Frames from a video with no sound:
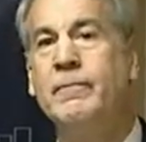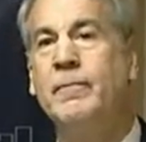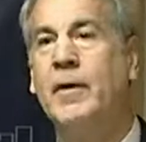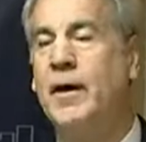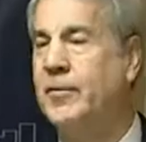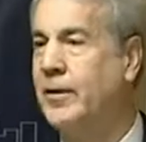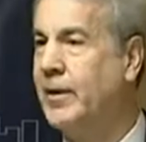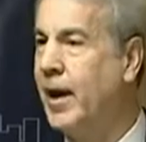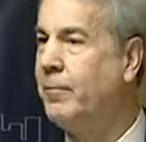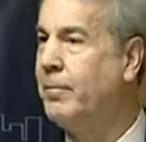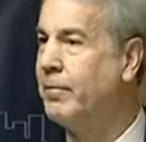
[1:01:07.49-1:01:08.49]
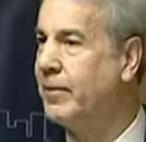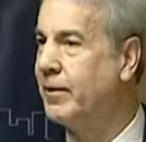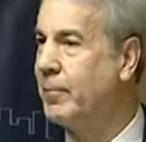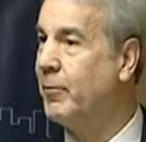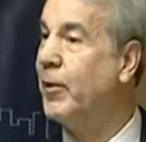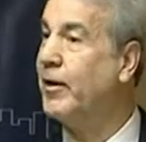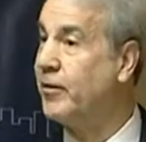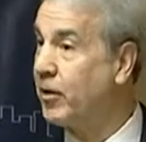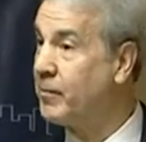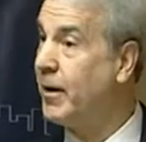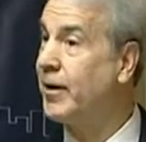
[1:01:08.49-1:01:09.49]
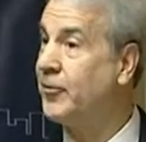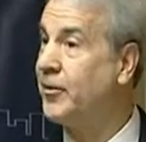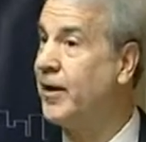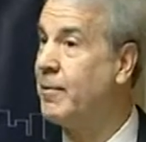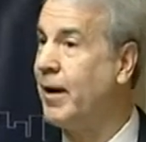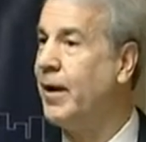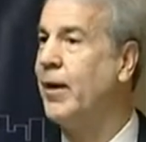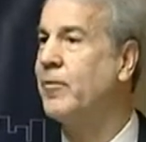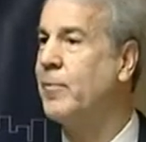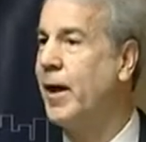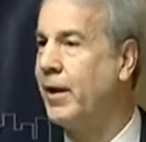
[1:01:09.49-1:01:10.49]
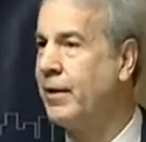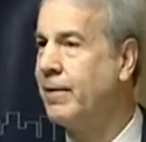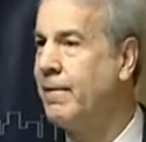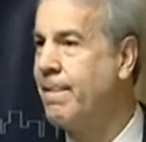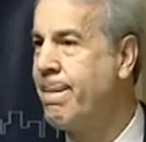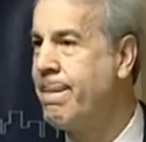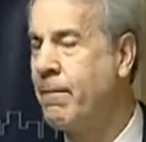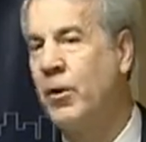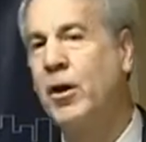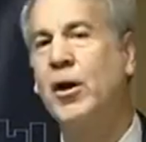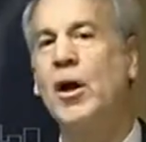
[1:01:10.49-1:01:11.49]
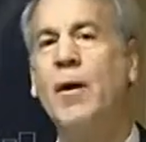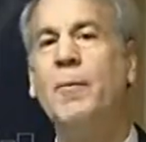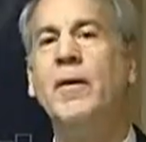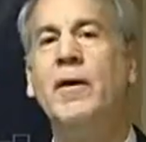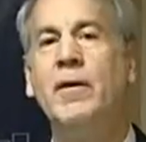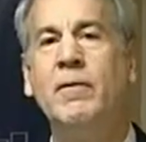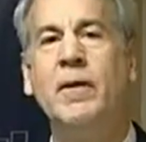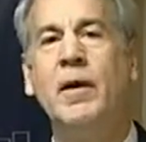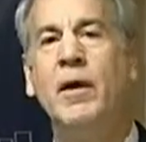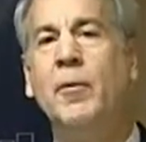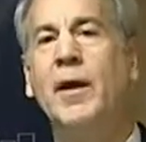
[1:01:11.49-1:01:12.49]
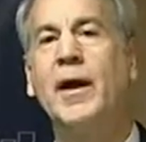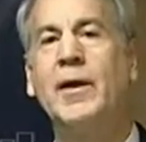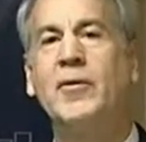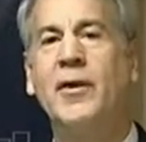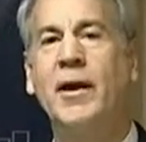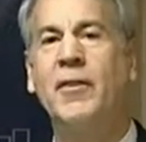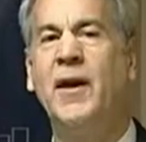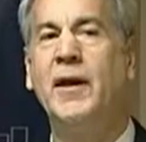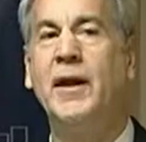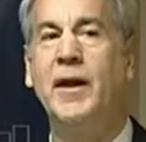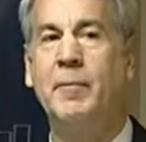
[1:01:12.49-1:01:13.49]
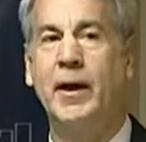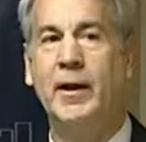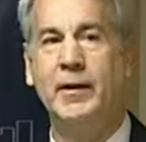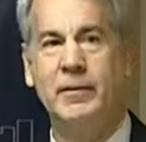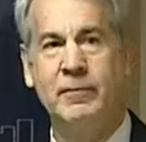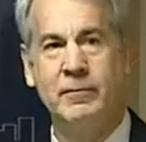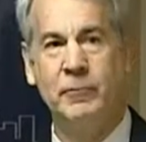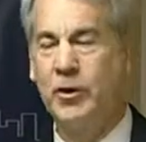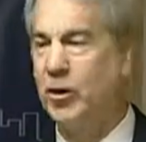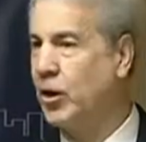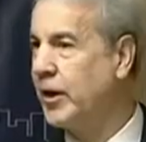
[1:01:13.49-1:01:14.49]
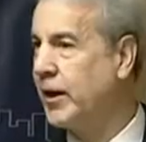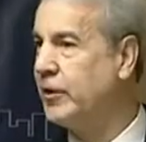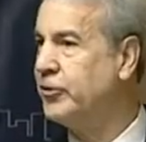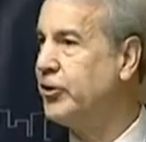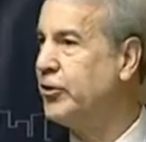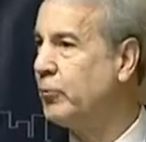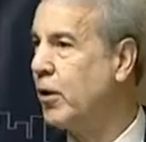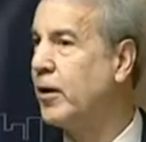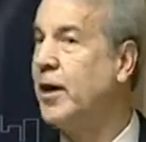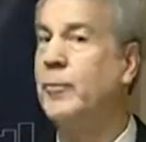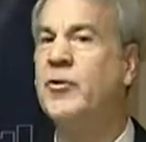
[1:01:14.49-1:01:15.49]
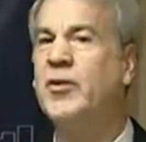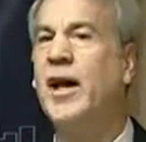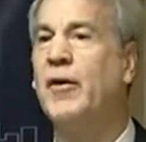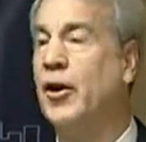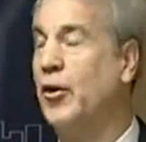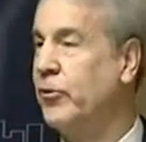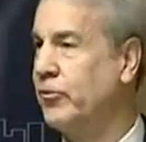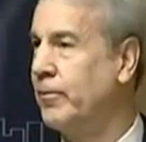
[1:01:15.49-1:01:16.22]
And I said, Tom, remember what I talked about yesterday about not smiling? We're going to go up the hill, and we're not going to say a thing to anybody. We're going to look at our shoes, walk up. We'll see how it goes.